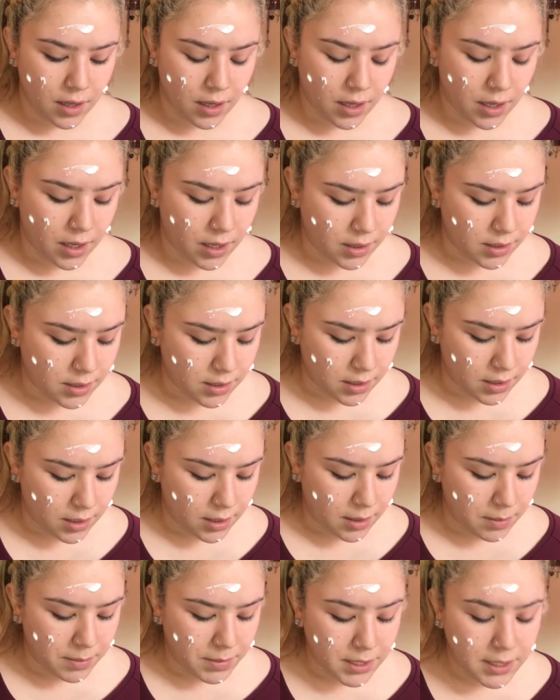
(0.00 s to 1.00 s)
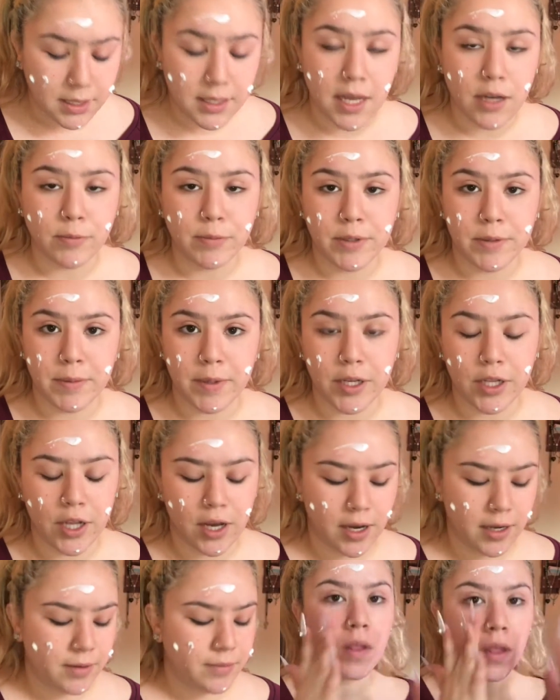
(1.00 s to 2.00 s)
and this helps me.
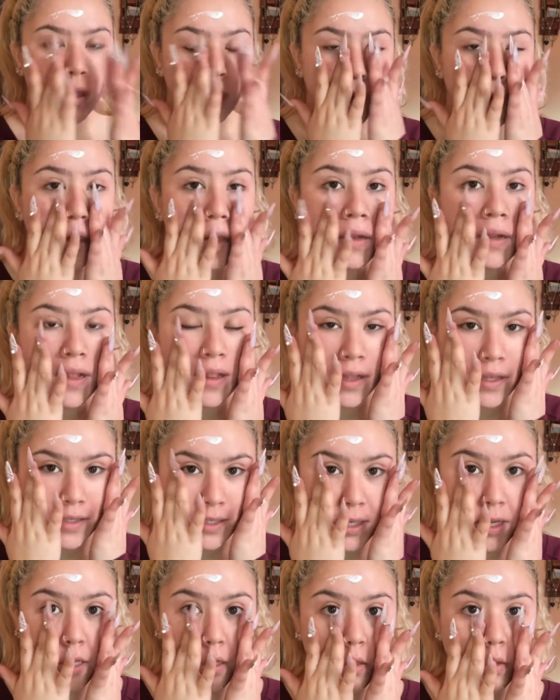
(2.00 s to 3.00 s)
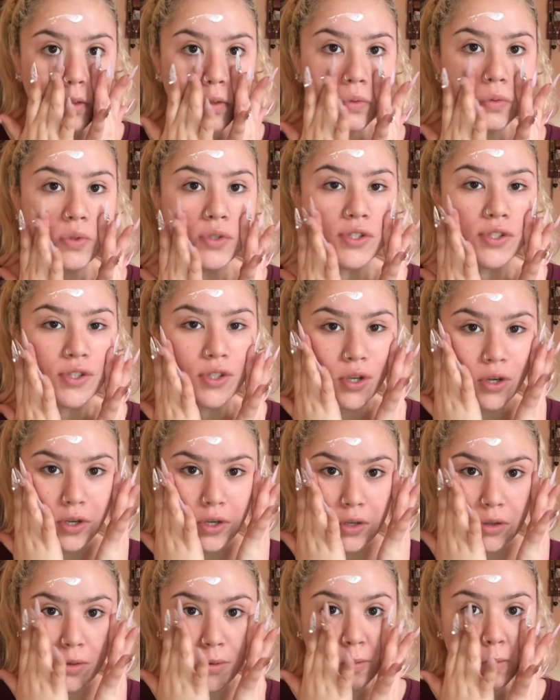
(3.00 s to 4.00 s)
And I like to kind of do
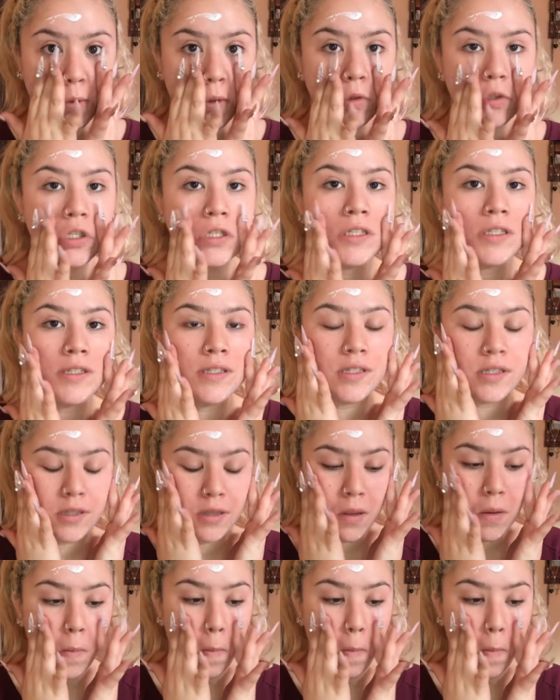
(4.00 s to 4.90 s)
circular motions